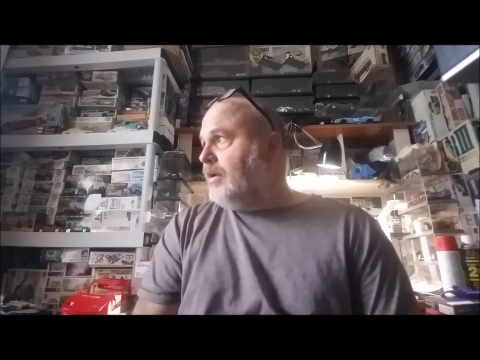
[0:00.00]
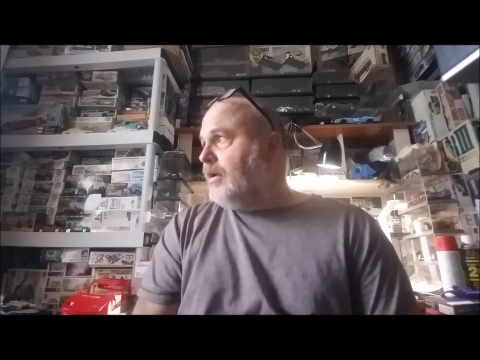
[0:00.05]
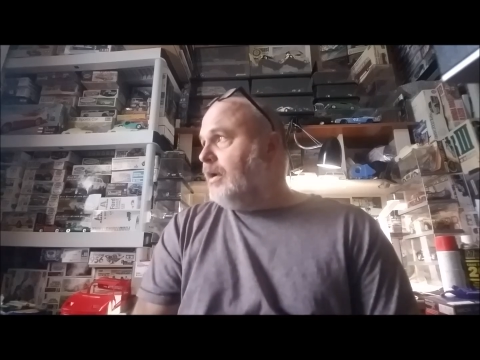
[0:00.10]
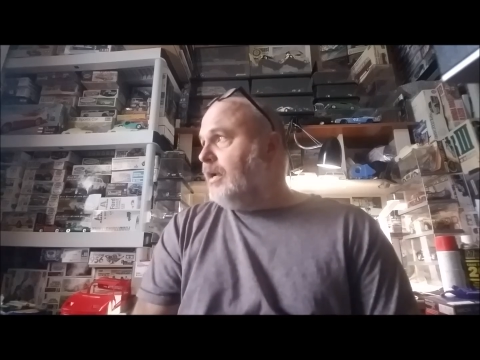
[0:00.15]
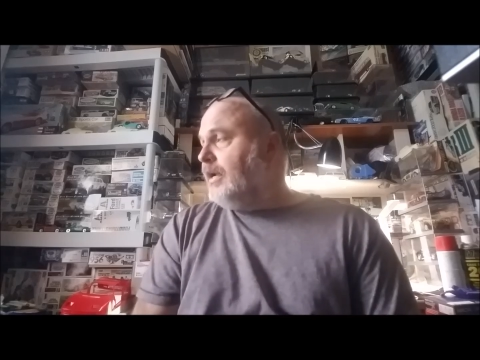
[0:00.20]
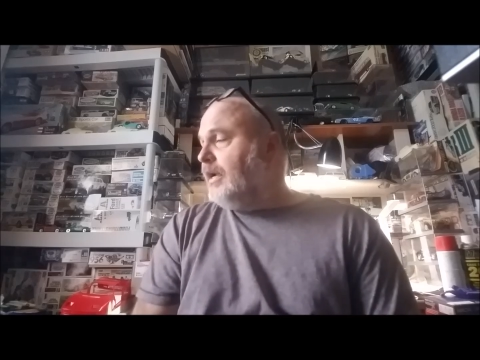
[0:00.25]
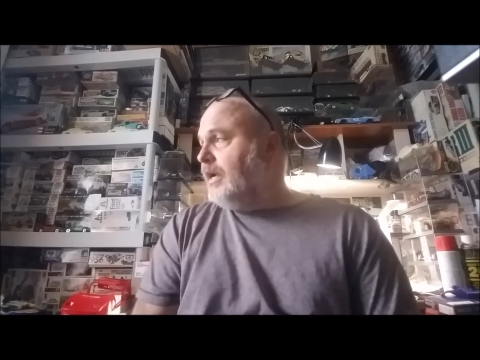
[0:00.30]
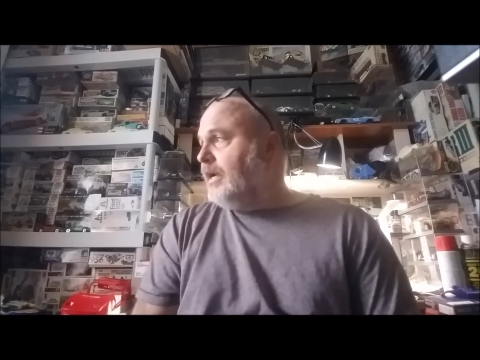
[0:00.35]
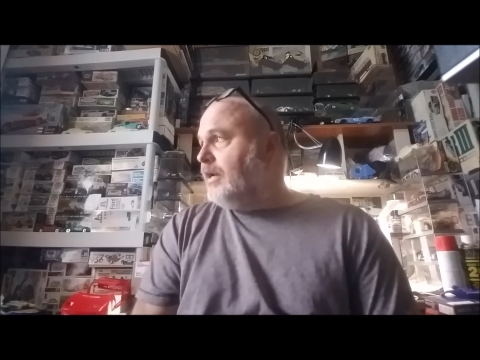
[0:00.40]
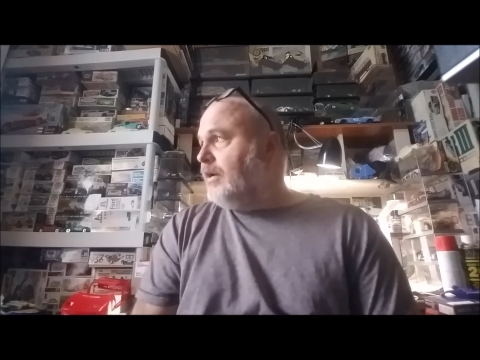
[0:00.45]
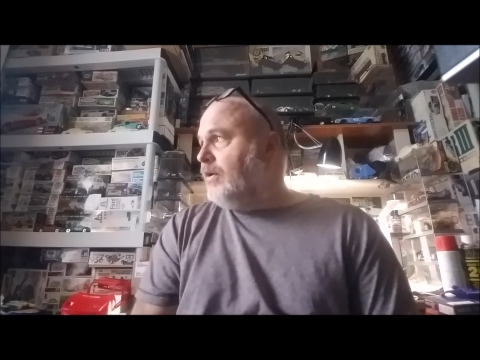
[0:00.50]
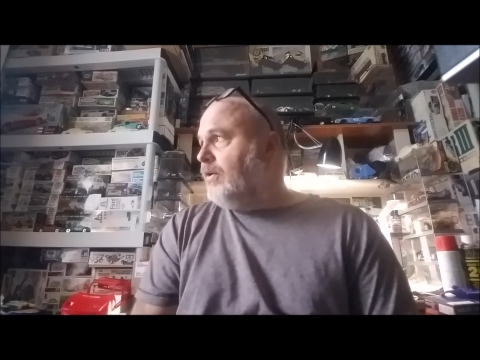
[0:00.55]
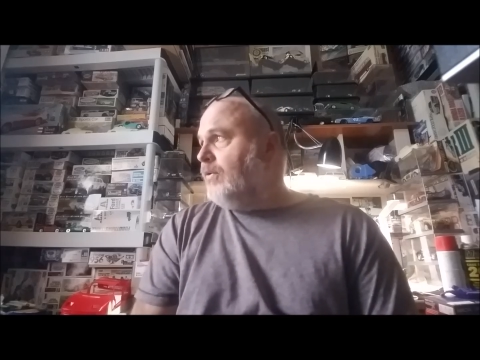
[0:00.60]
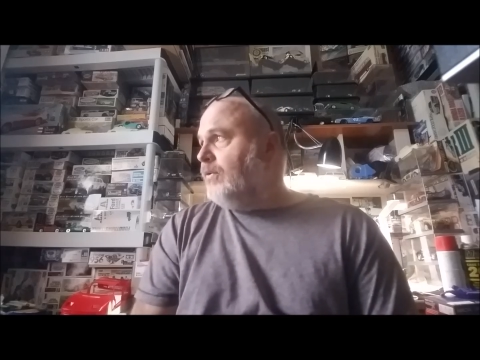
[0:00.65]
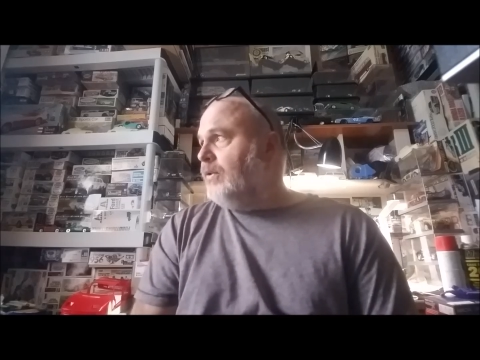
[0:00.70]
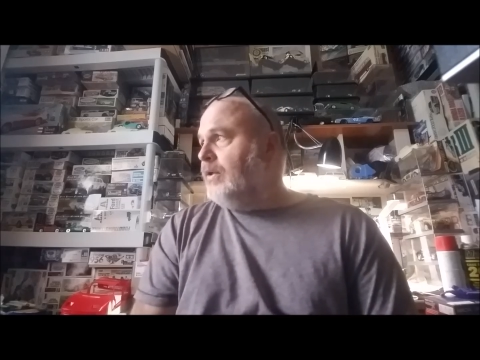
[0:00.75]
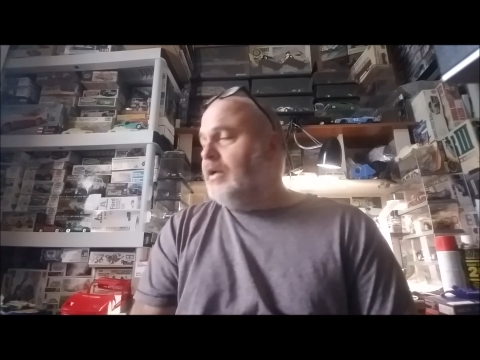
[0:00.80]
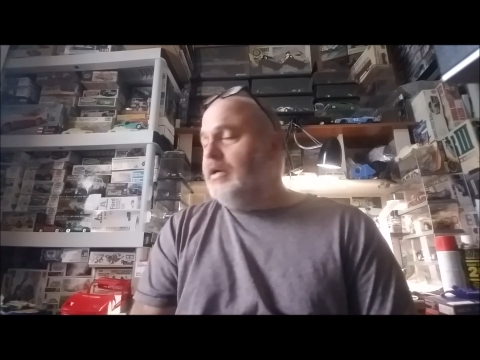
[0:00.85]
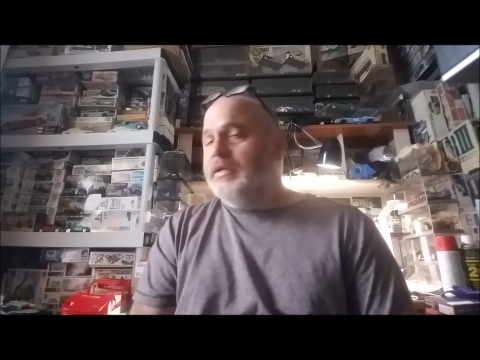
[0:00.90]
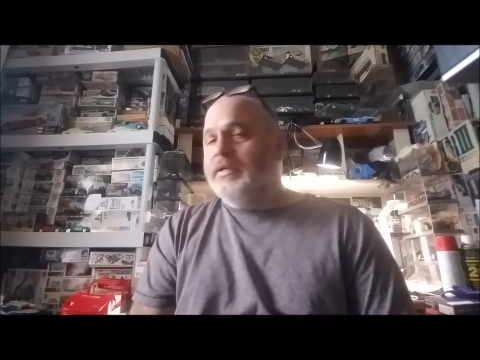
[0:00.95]
I ain't had a
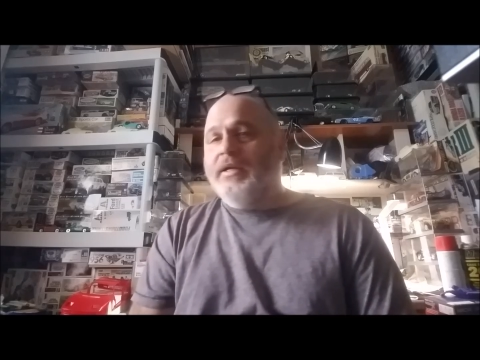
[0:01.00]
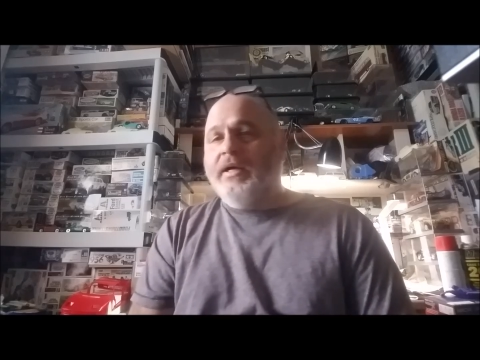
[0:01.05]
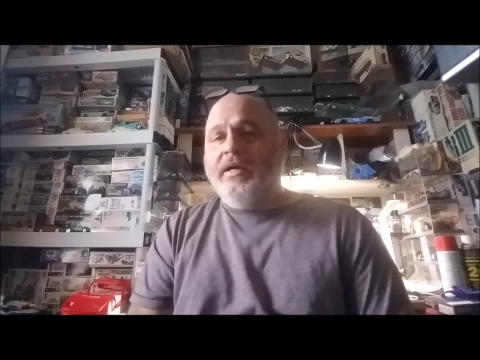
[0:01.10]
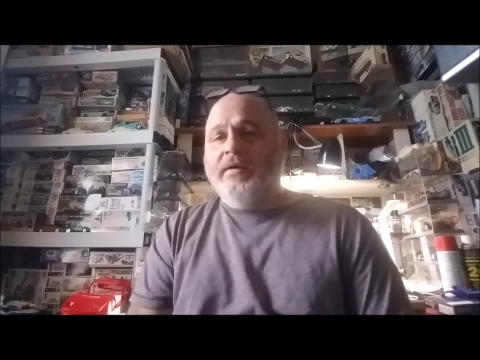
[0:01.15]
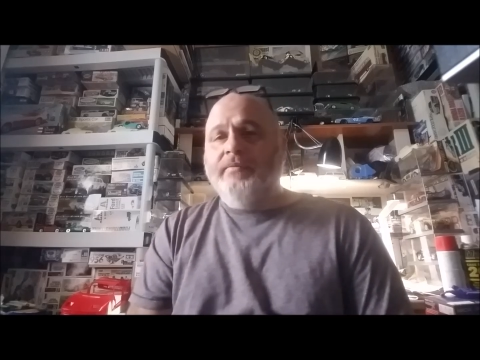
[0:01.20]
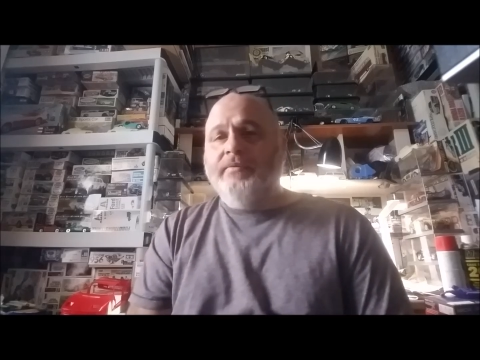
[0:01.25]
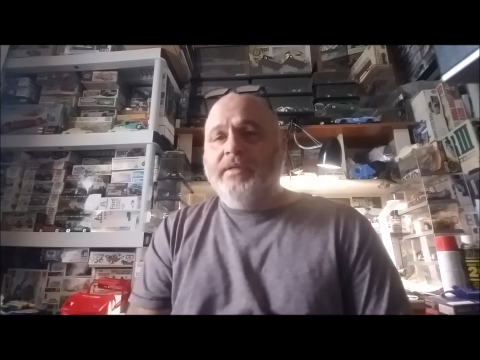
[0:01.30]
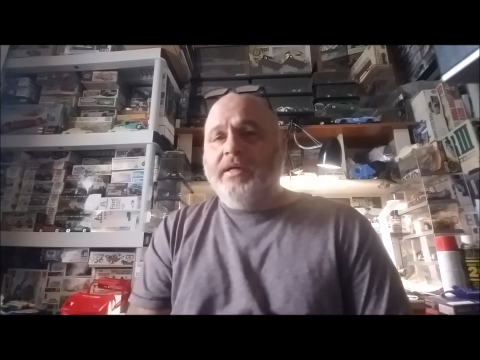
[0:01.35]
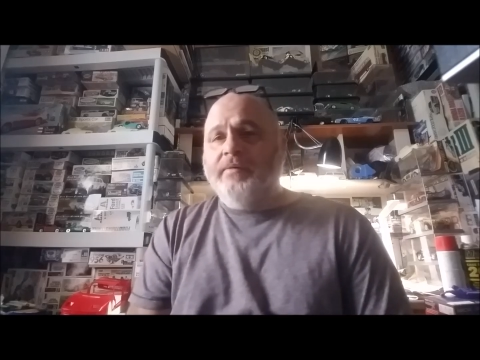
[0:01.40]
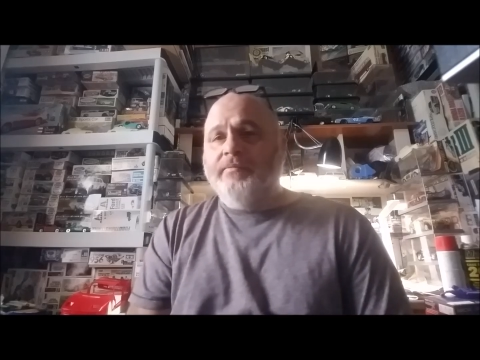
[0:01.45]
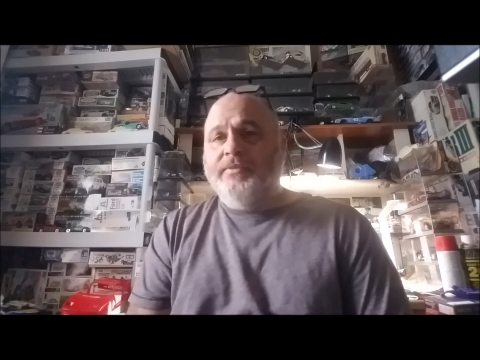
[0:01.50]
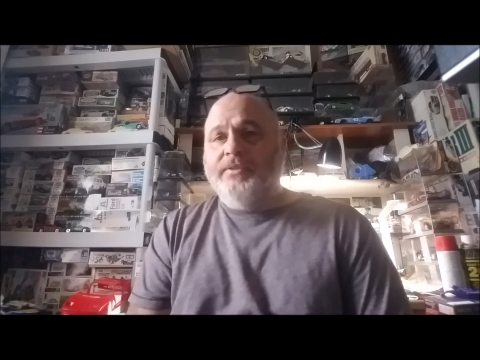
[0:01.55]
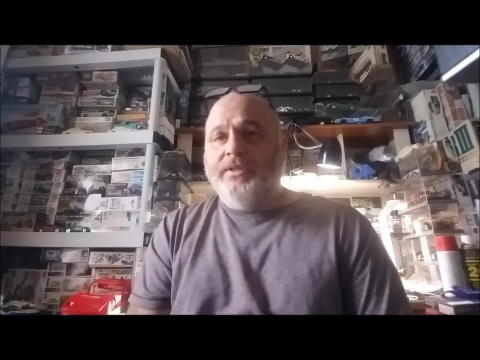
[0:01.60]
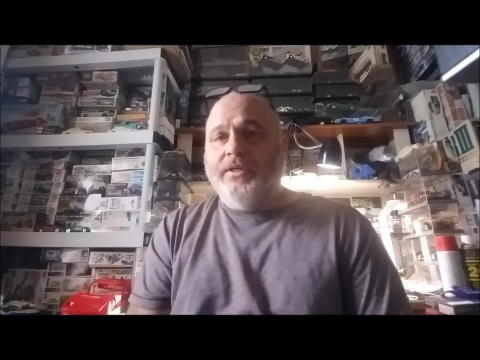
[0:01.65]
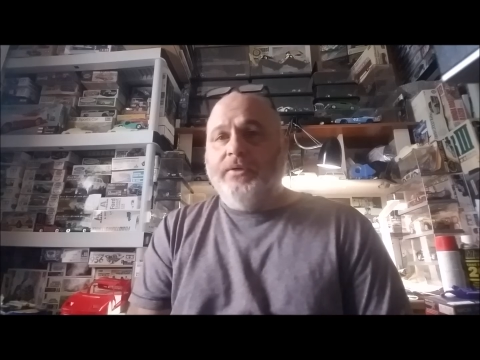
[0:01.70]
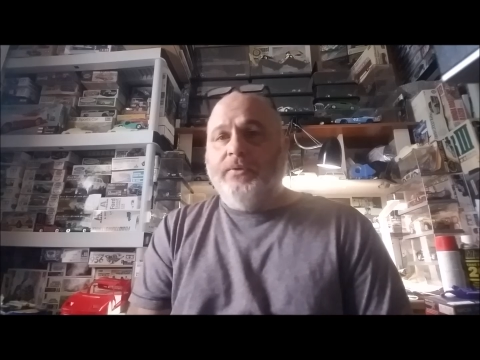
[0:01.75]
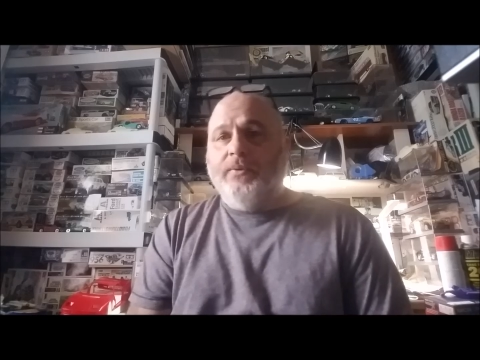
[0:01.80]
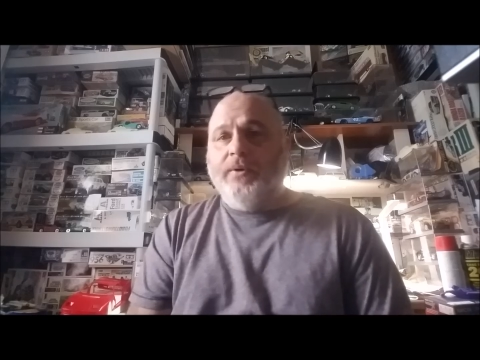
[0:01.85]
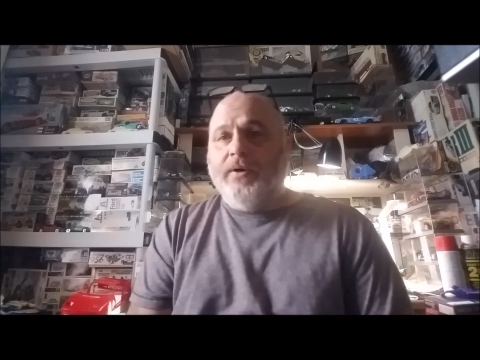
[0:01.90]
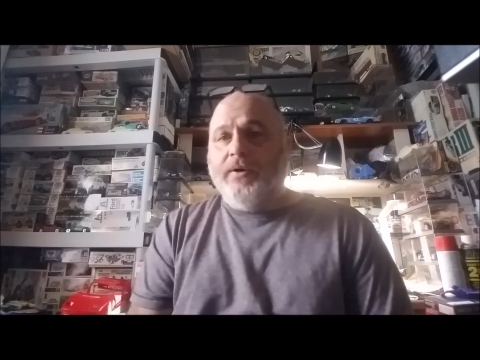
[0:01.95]
whole lot of times I'm
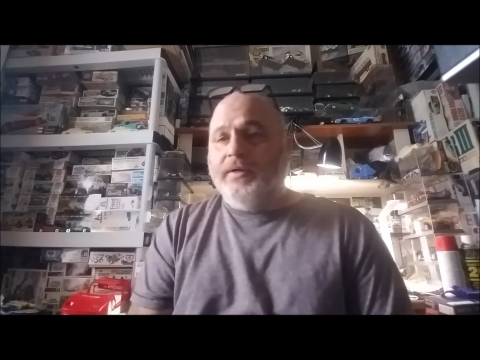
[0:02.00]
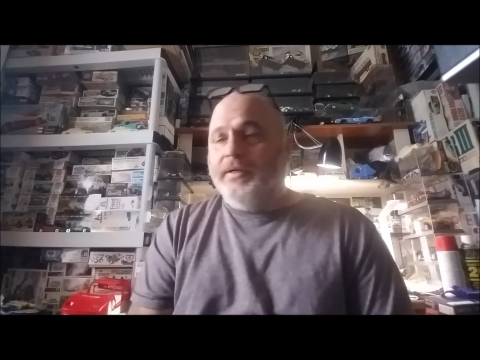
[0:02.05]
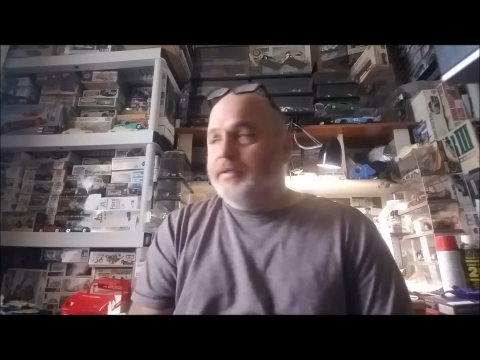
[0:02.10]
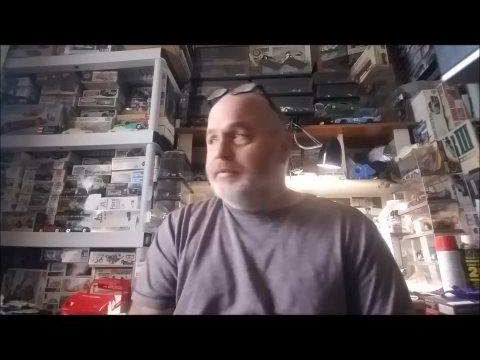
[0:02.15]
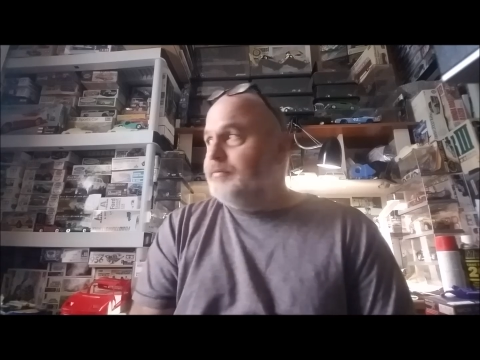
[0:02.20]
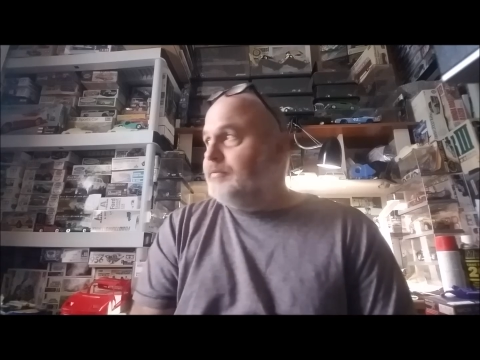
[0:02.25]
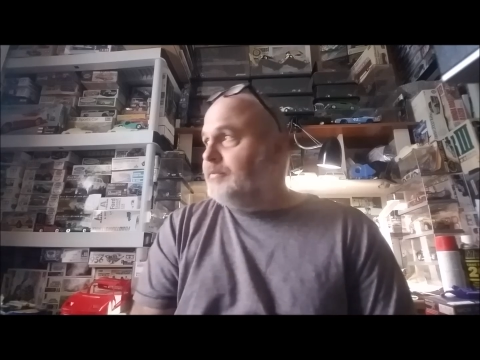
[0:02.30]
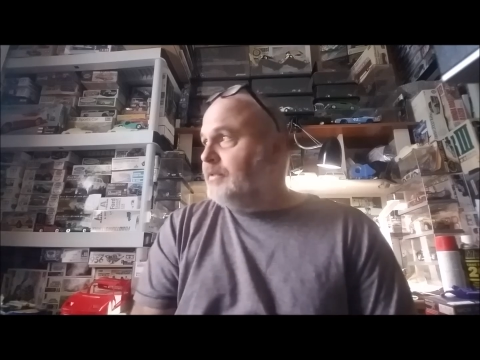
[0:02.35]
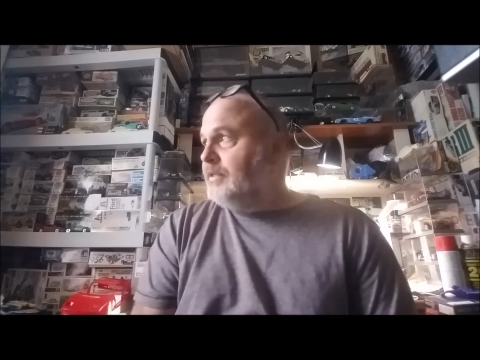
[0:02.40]
still working